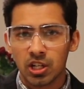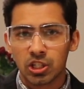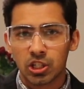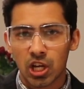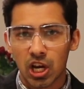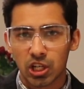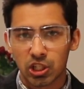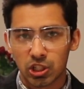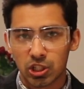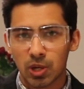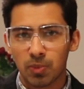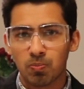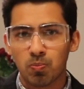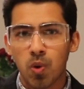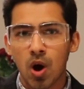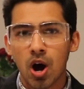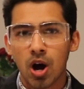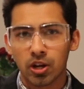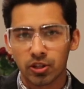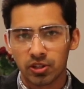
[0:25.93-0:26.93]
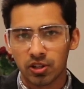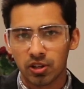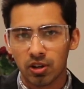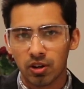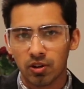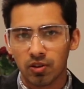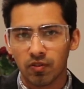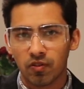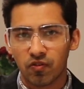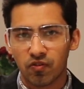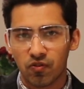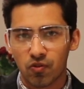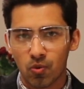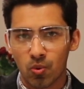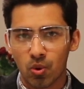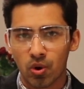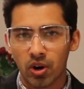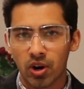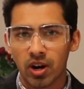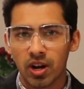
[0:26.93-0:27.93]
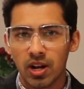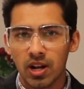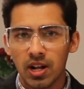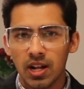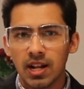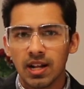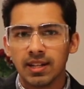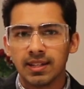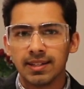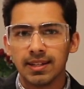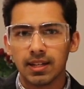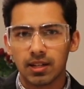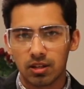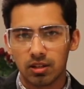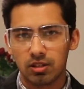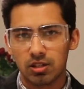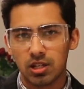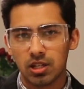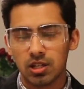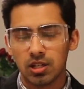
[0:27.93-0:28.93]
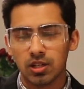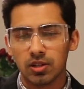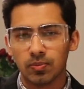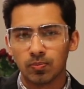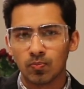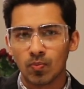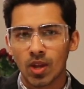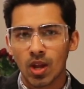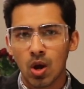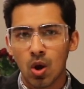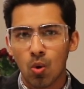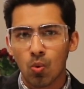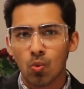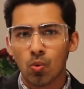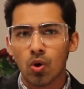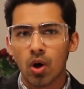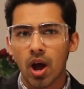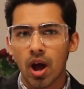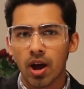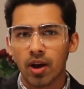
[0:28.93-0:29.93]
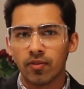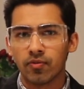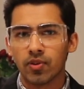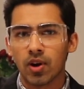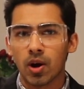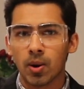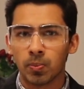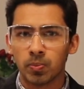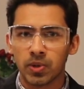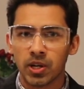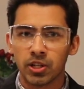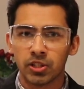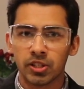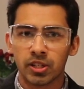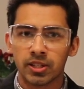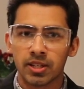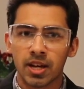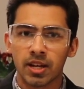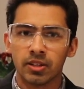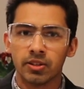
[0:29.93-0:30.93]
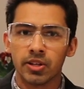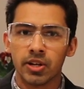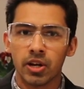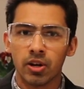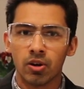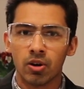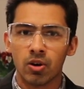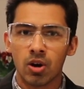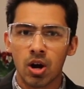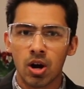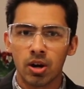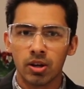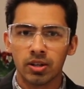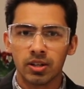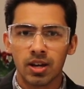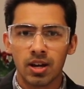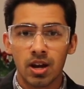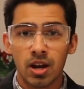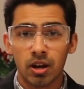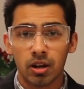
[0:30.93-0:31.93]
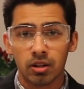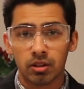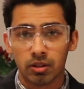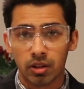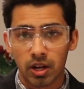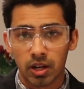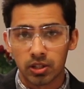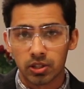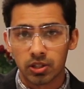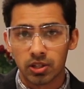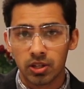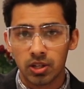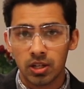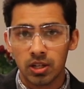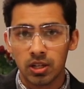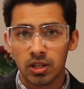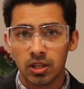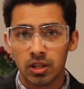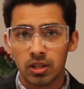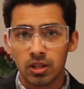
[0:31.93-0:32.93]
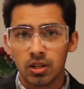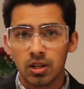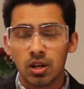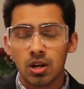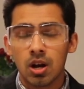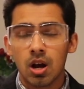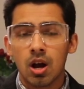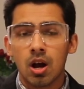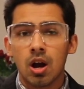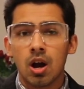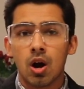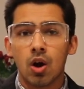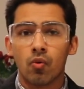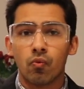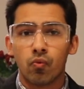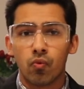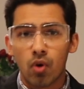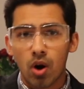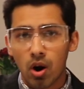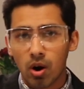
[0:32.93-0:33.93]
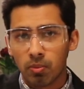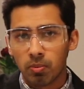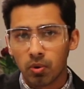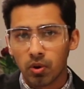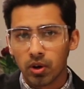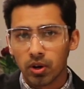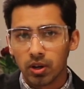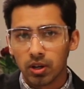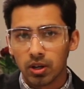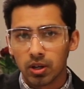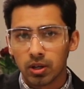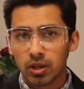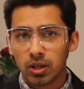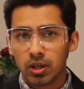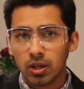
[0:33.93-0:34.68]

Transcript: tested positive for nicotine. We'll have updates on that later on. And lastly, a robbery